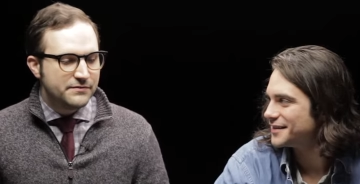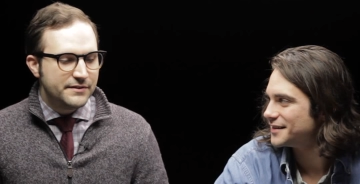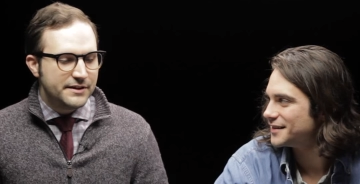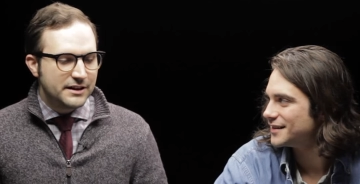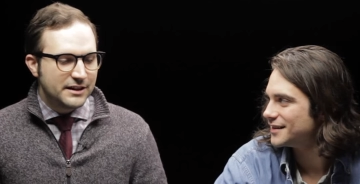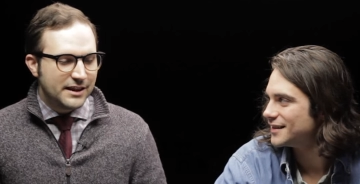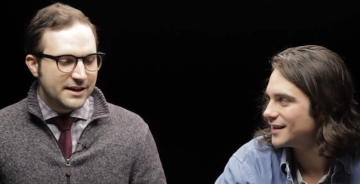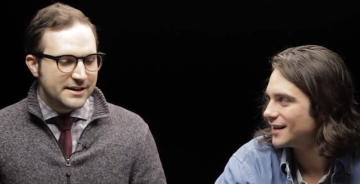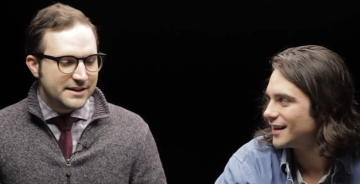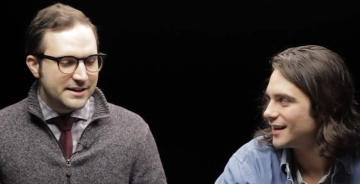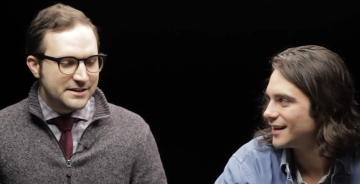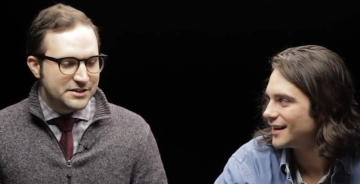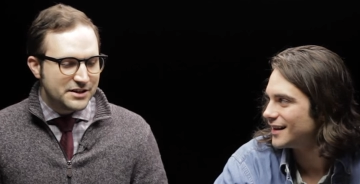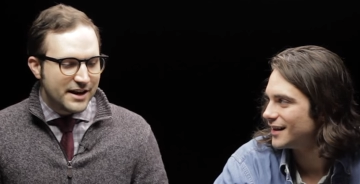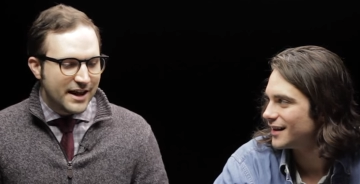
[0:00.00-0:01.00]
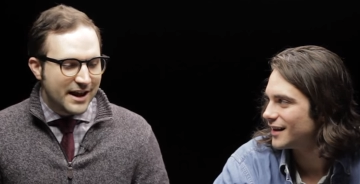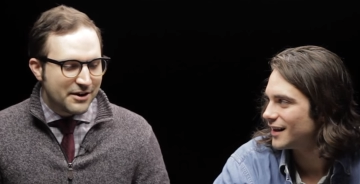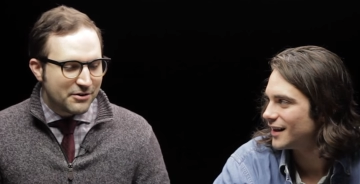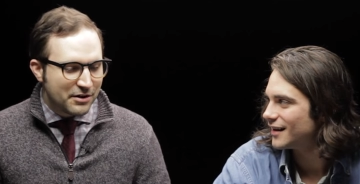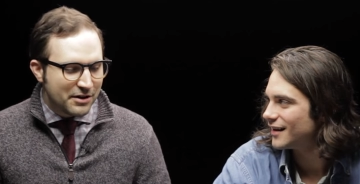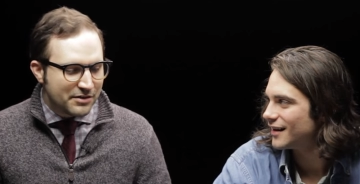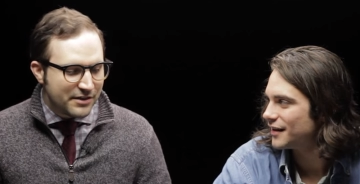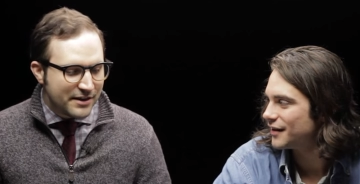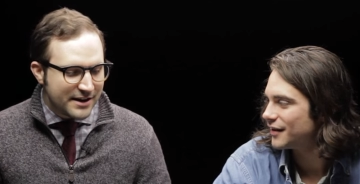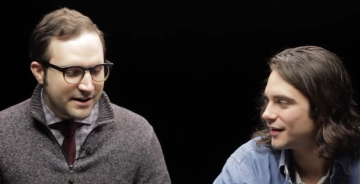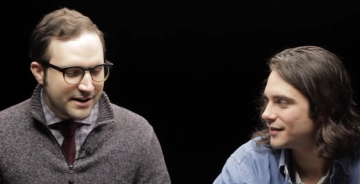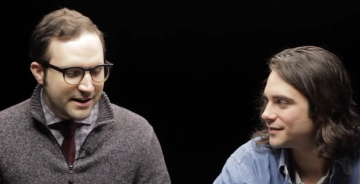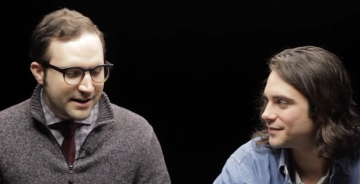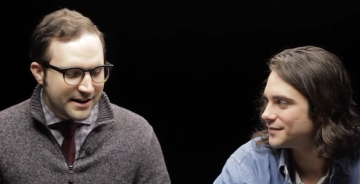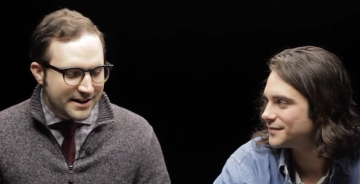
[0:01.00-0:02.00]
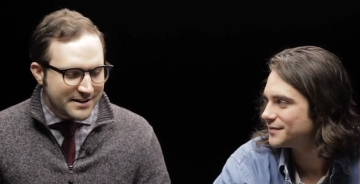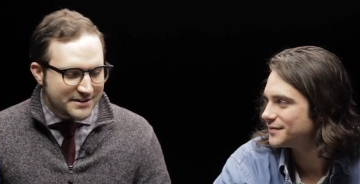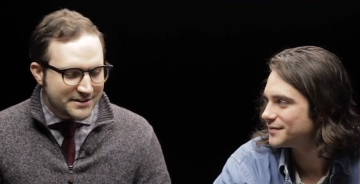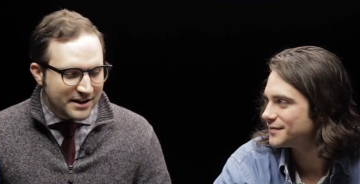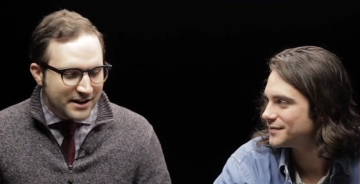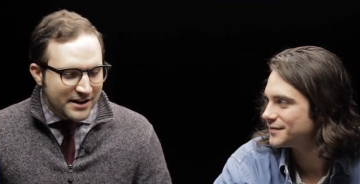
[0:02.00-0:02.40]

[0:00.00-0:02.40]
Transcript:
Speaker 1: feel like it's an era that is